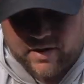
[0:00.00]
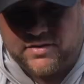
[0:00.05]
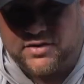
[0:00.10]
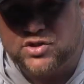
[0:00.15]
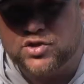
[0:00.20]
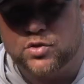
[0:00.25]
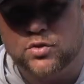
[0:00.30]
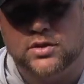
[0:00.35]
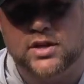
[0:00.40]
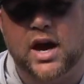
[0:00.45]
have a
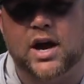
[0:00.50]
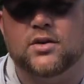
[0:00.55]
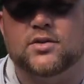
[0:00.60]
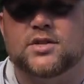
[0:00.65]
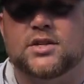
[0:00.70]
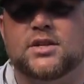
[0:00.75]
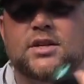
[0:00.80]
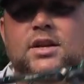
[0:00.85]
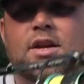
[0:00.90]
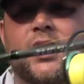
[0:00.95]

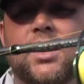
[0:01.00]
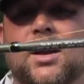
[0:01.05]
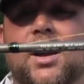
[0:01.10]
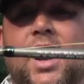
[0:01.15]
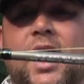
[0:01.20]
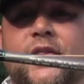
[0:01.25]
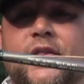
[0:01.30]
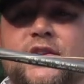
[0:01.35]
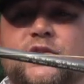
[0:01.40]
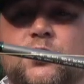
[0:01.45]
2000
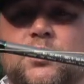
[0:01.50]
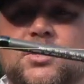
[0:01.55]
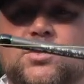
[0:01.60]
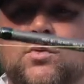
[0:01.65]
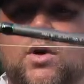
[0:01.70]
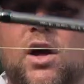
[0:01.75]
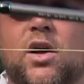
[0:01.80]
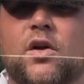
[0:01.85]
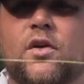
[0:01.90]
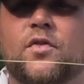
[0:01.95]
on this one as
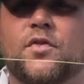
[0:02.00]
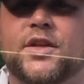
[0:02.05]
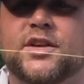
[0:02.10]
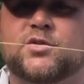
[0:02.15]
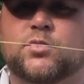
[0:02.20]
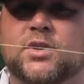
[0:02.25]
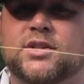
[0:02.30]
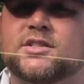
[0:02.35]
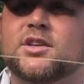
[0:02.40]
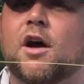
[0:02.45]
well.
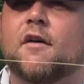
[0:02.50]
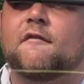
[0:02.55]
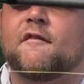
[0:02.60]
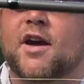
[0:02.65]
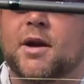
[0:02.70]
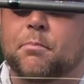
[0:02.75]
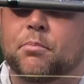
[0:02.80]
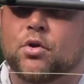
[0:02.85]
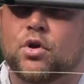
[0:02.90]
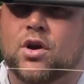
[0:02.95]
This one's a
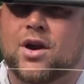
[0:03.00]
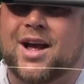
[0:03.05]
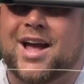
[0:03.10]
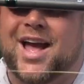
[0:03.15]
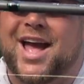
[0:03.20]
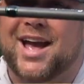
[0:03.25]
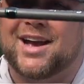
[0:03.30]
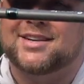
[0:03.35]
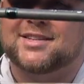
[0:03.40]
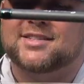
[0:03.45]
Viper
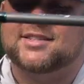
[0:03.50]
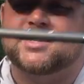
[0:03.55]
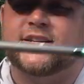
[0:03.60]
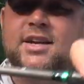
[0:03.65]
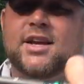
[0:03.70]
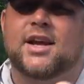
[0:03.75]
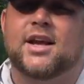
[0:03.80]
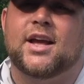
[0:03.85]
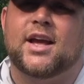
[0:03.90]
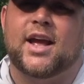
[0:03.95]
X
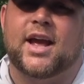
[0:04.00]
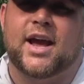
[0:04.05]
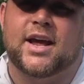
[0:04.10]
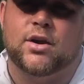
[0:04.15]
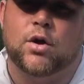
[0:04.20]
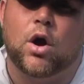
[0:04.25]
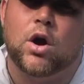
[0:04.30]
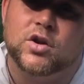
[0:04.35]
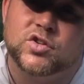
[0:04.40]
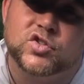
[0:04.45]

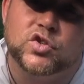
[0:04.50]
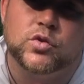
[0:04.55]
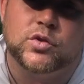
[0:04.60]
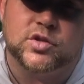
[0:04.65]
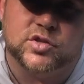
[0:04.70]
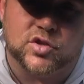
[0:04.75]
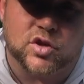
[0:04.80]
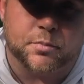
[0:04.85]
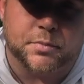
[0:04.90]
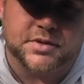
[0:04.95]
and also
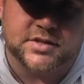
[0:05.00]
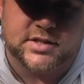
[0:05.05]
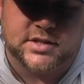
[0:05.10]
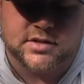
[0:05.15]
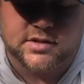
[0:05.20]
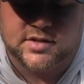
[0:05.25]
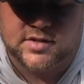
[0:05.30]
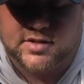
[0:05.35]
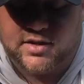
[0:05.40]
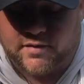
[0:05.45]
the Serpent Series